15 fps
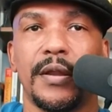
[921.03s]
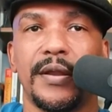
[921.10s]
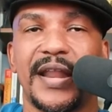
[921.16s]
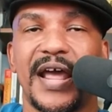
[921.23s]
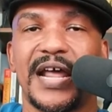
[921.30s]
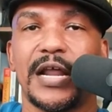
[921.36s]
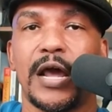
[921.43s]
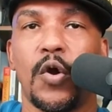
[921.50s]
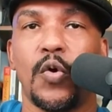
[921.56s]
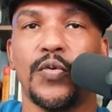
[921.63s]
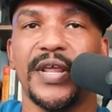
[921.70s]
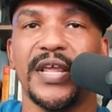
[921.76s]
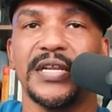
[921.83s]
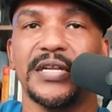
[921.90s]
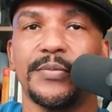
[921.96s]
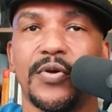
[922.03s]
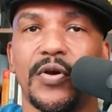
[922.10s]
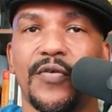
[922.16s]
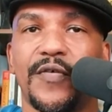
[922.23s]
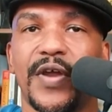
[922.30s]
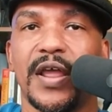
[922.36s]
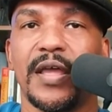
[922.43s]
not owning the
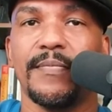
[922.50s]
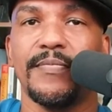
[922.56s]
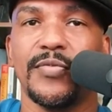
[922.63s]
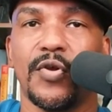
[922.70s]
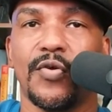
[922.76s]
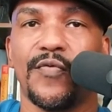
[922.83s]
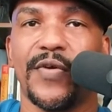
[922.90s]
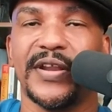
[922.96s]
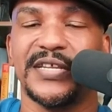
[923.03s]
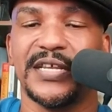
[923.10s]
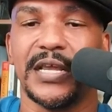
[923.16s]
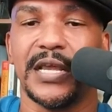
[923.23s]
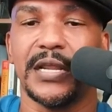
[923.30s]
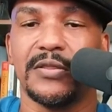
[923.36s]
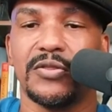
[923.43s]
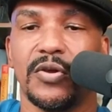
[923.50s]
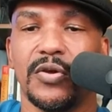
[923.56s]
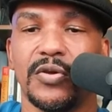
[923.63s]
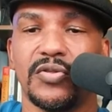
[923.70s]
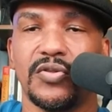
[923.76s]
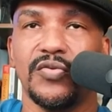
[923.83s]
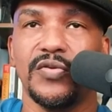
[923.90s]
program, you're renting it.
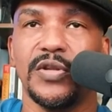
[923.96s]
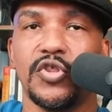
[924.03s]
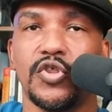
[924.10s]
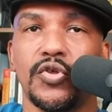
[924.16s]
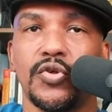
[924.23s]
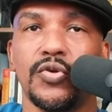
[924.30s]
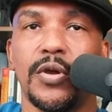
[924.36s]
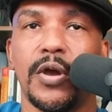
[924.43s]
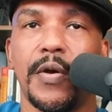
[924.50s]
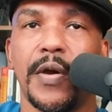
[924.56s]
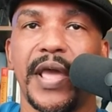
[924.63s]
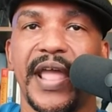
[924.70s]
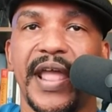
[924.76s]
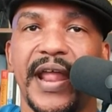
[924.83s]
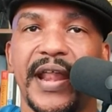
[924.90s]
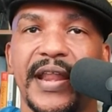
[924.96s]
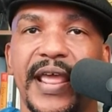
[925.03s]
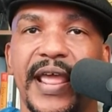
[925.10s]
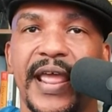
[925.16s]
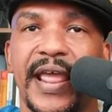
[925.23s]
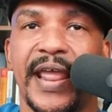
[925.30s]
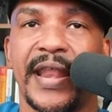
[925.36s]
So as soon as you go ahead
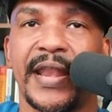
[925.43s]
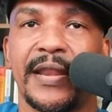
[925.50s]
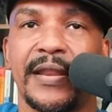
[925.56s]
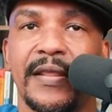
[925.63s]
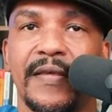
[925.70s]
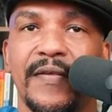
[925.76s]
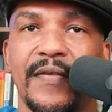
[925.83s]
and